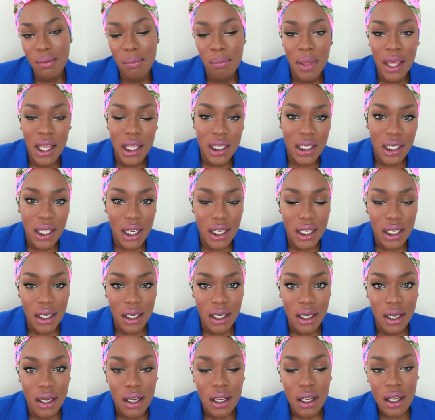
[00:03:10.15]
and belly
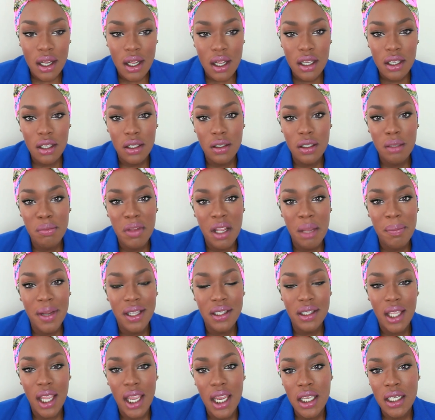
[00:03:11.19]
aching, you know what I mean,
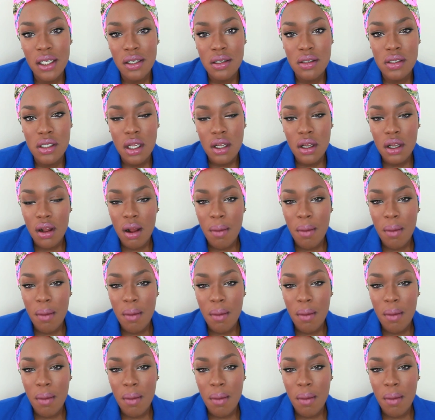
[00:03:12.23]
about the haters.